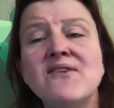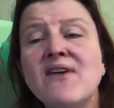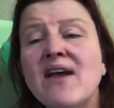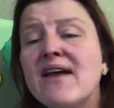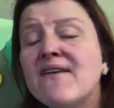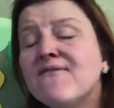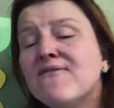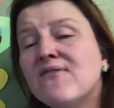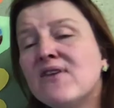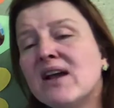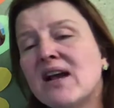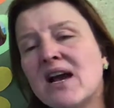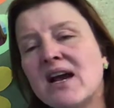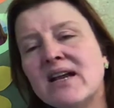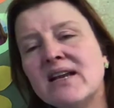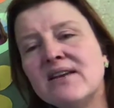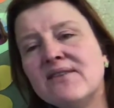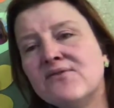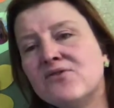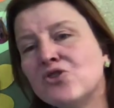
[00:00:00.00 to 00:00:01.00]
Every
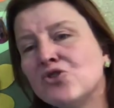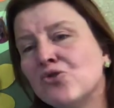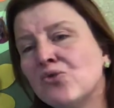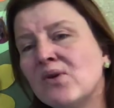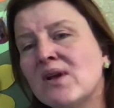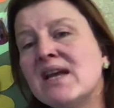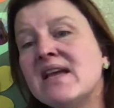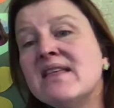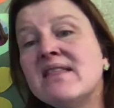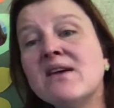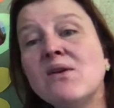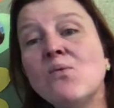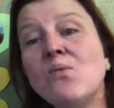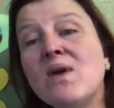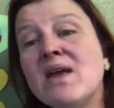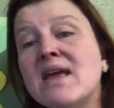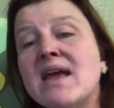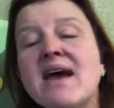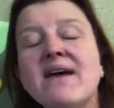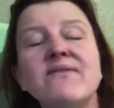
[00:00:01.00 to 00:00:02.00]
kind of tree that
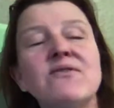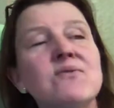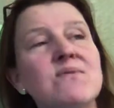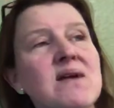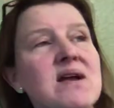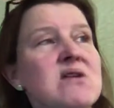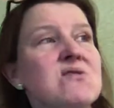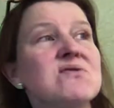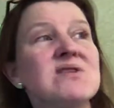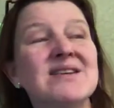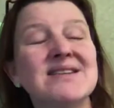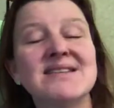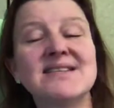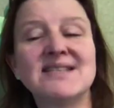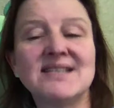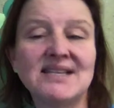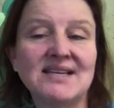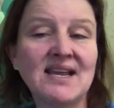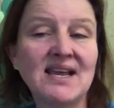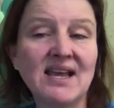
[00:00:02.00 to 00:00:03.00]
we have around us
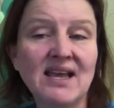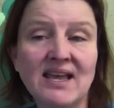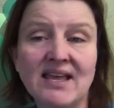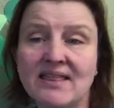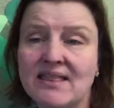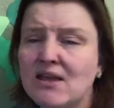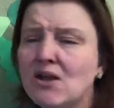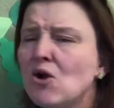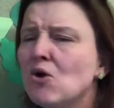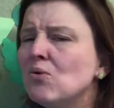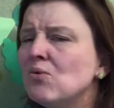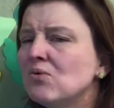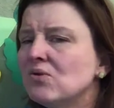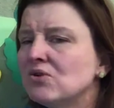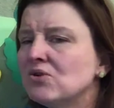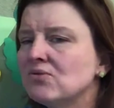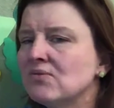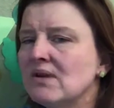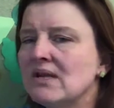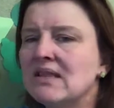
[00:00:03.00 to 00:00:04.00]
today, the oak
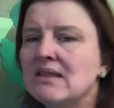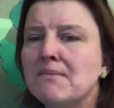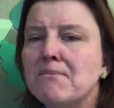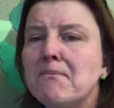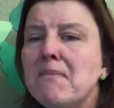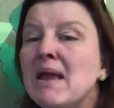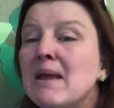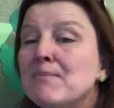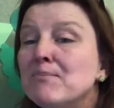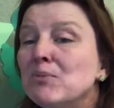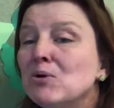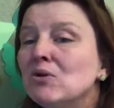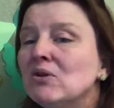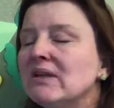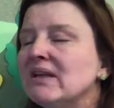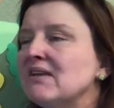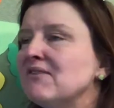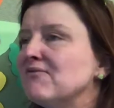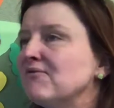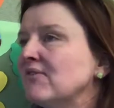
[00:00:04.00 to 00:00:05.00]
tree, the maple
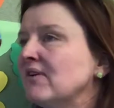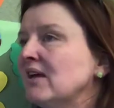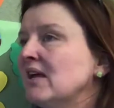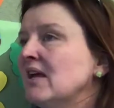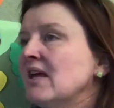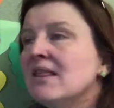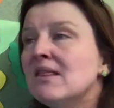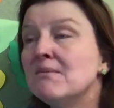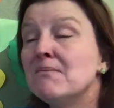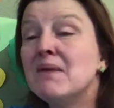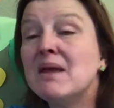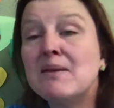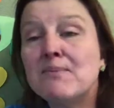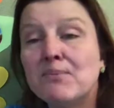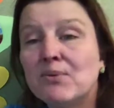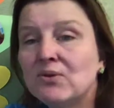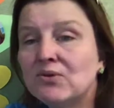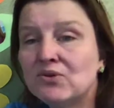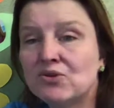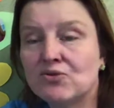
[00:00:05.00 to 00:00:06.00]
leaf, the
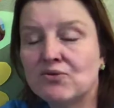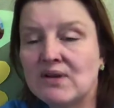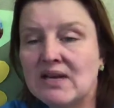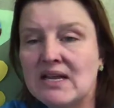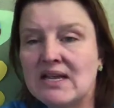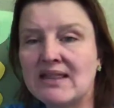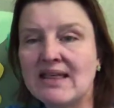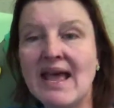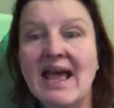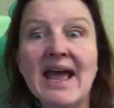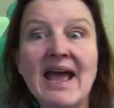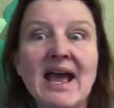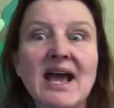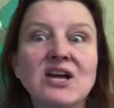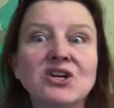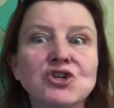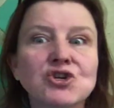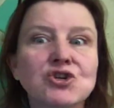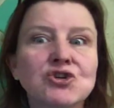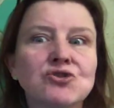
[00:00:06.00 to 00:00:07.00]
maple tree, the
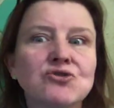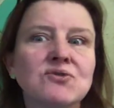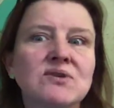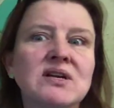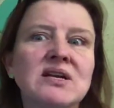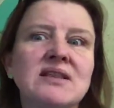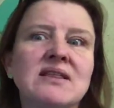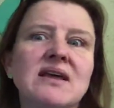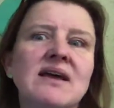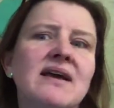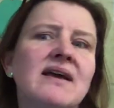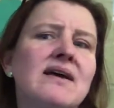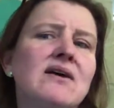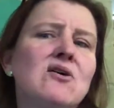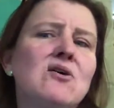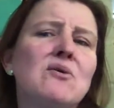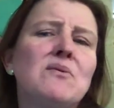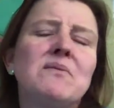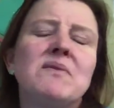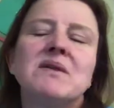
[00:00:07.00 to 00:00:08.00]
ash tree, the
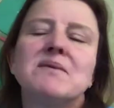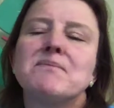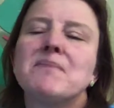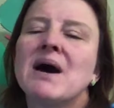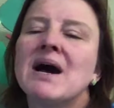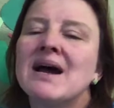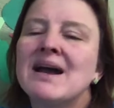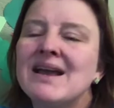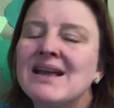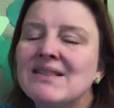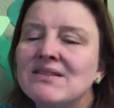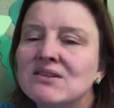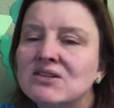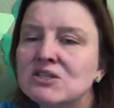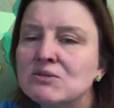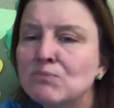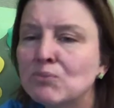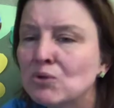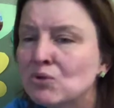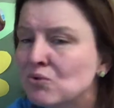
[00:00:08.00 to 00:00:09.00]
elm, the pine, the
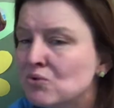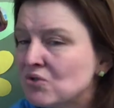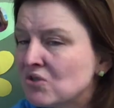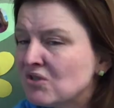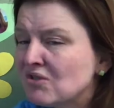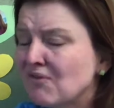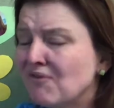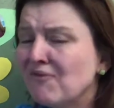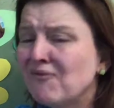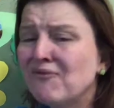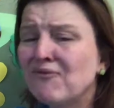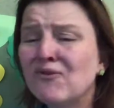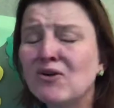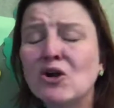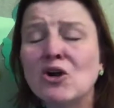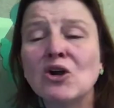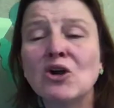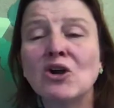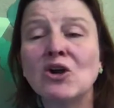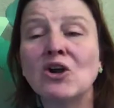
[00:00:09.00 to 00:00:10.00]
spruce, the
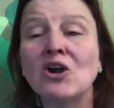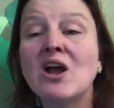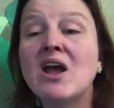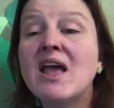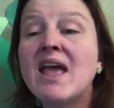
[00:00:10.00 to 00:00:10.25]
fir,